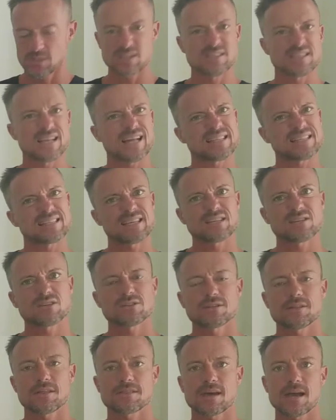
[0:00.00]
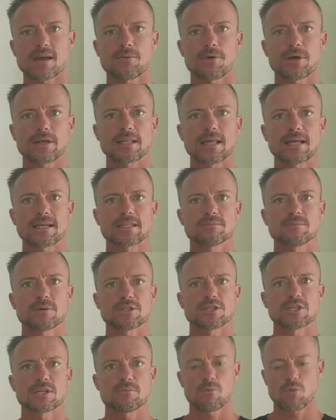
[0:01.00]
Does not signal to the thyroid gland as
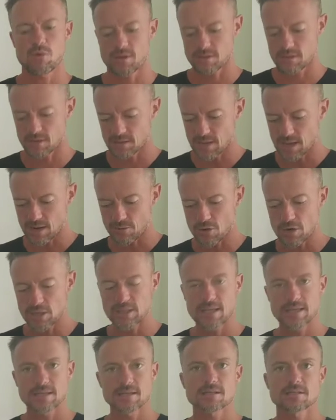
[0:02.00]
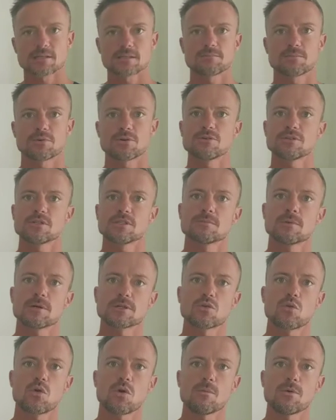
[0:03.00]
much anymore. The thyroid gland doesn't produce as
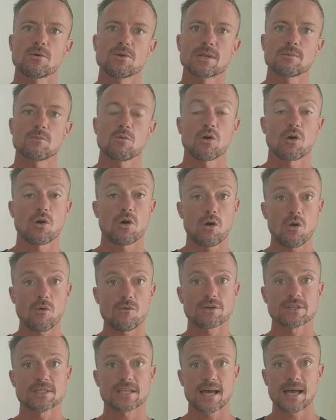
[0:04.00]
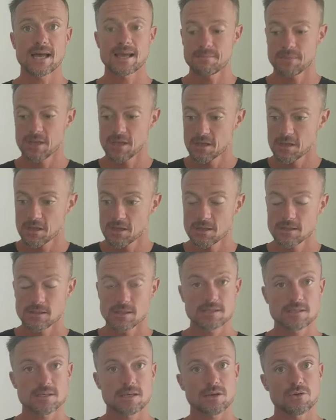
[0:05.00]
much hormone anymore. Over time,
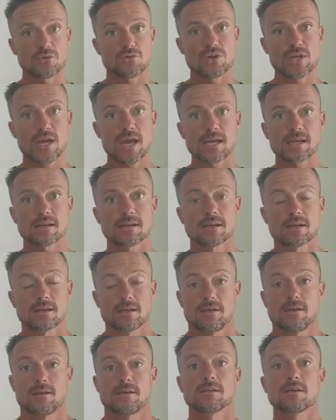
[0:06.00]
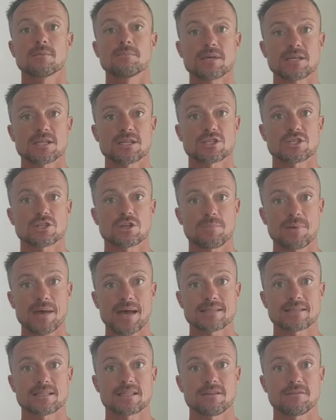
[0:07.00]
this can create diminished
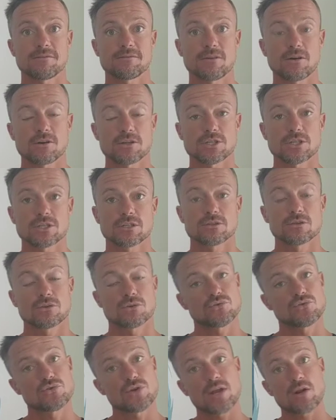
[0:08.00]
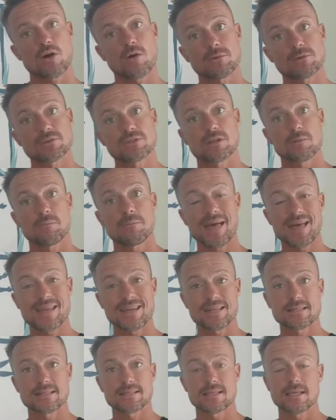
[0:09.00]
capacity to function. So create almost a
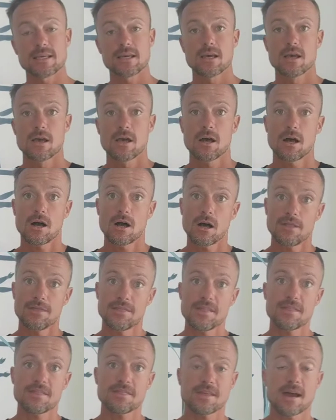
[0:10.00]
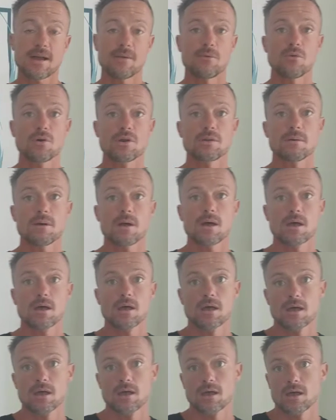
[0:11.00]
dependency on the thyroid
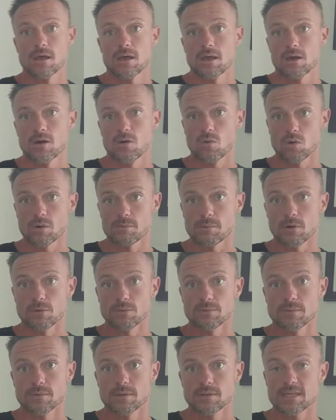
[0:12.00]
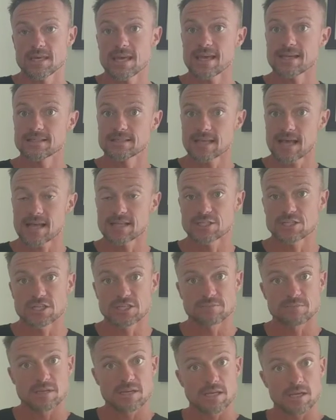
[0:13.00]
hormone, the
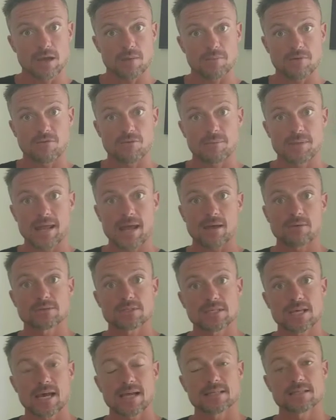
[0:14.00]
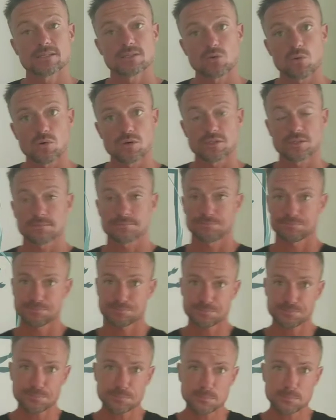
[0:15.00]
exogenous, meaning coming from an outside source.